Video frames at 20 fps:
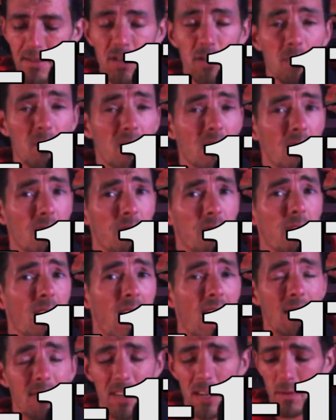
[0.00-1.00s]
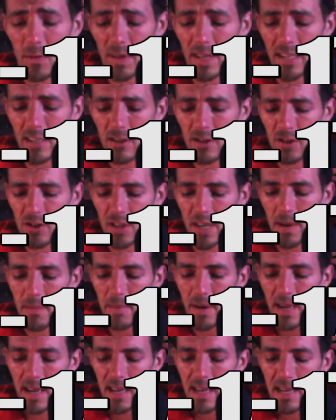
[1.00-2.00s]
she was in a 5-year
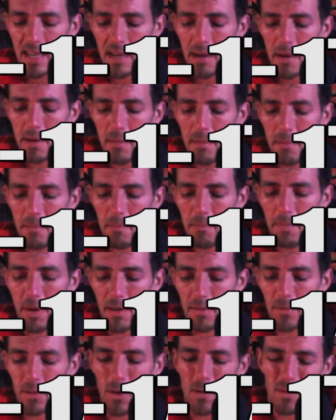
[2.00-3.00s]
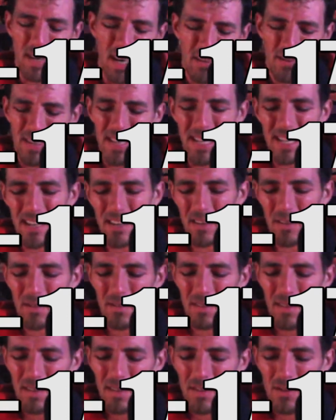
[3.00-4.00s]
relationship. But those other
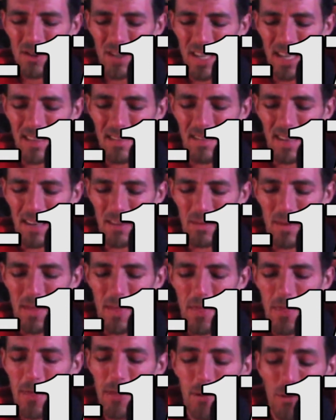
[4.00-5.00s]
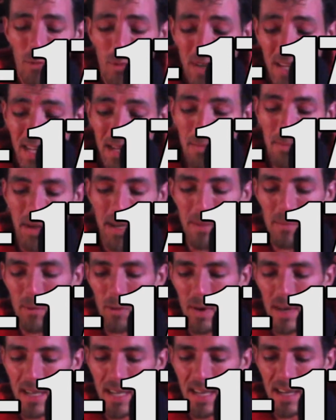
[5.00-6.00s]
years, she had sex with 3
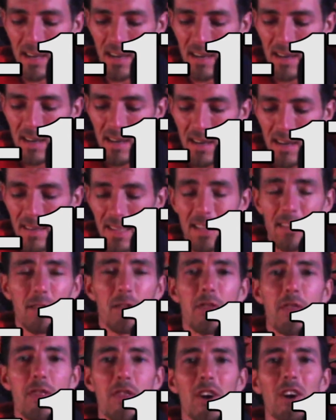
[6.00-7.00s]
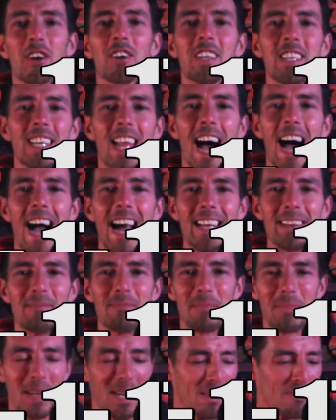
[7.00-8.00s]
people a year. That's 39
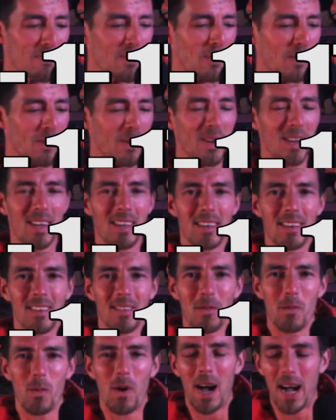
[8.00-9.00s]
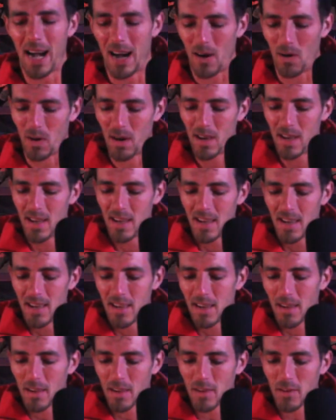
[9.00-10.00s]
people. Wow.
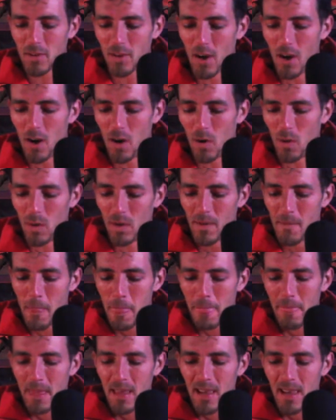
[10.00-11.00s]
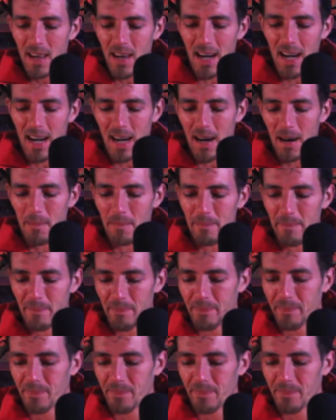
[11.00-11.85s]
So, um,